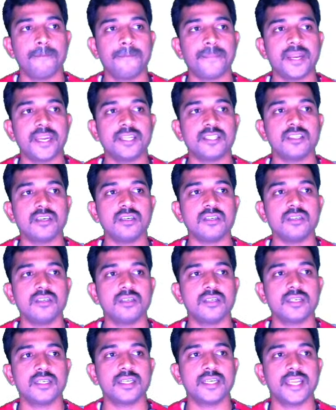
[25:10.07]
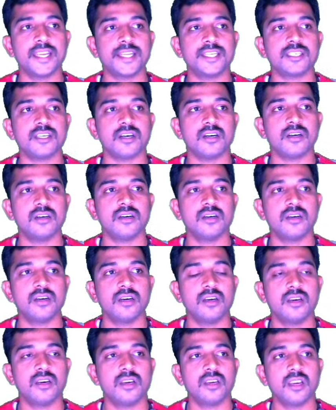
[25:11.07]
In
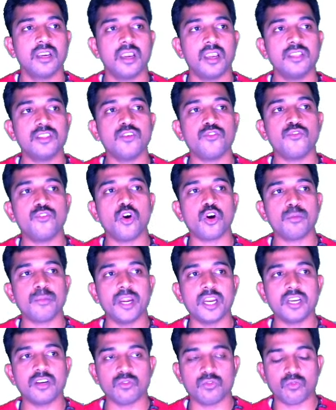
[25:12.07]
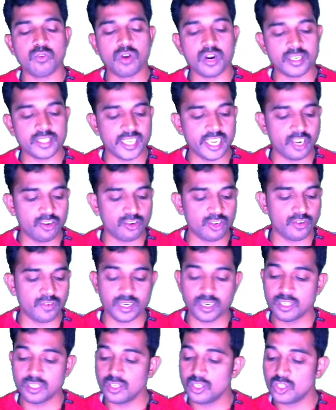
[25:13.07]
the format what they have
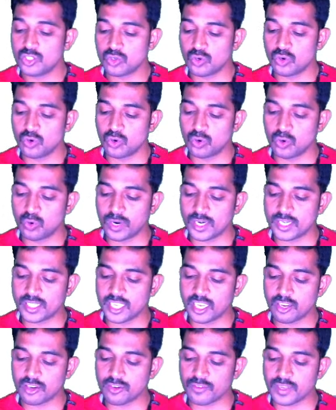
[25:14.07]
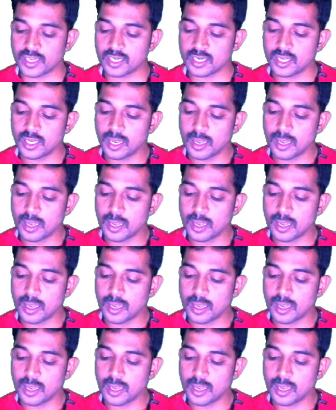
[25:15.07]
given. So what they have given?